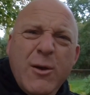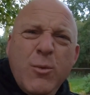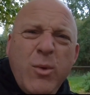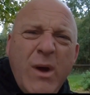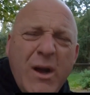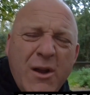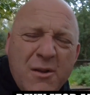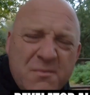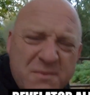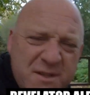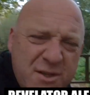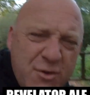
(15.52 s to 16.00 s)

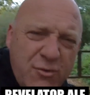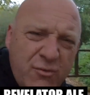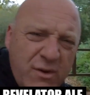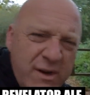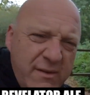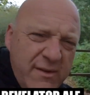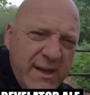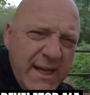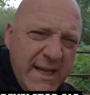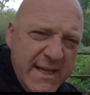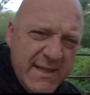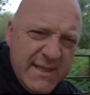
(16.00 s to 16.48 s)
welcome to
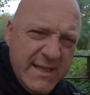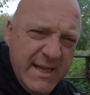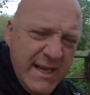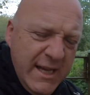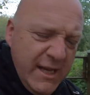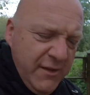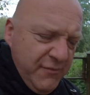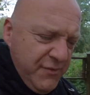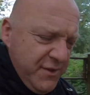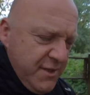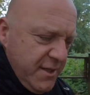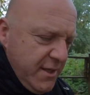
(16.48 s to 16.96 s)
revelator
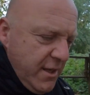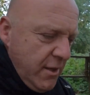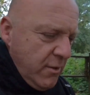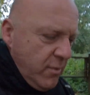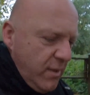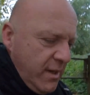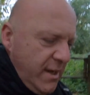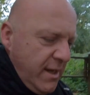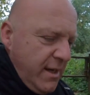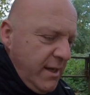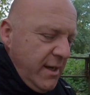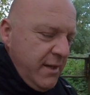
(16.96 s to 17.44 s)
alf so
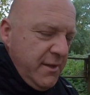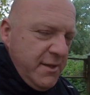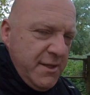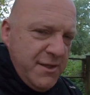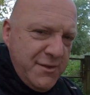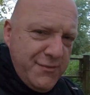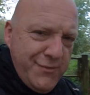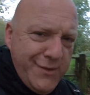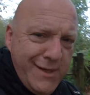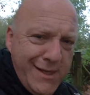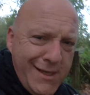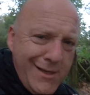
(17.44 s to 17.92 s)
uh,
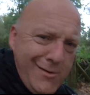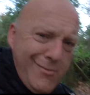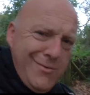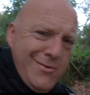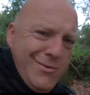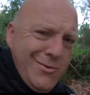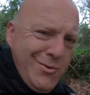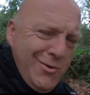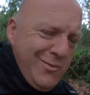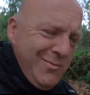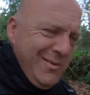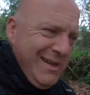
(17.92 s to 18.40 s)
this video is
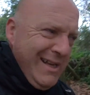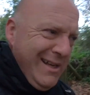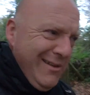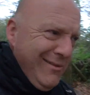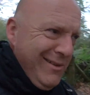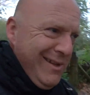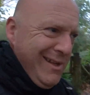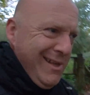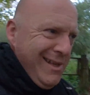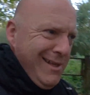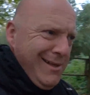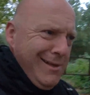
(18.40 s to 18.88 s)
all
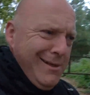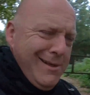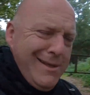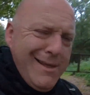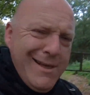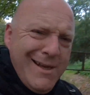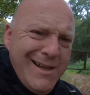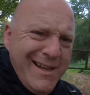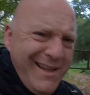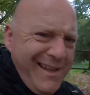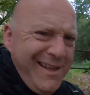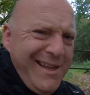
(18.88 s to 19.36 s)
about uh,
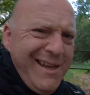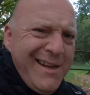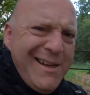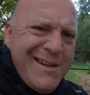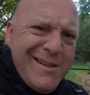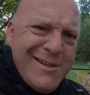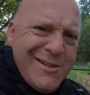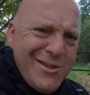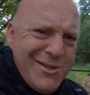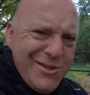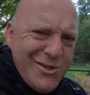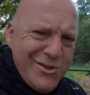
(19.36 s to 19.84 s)
yeah
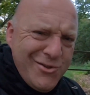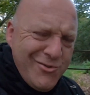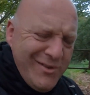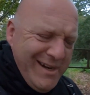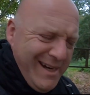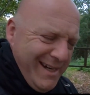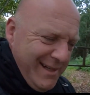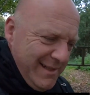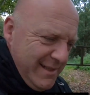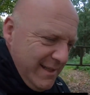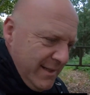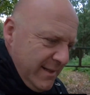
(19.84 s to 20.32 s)
getting
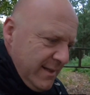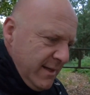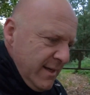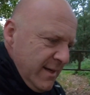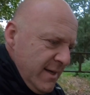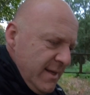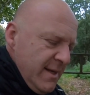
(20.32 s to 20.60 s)
distracted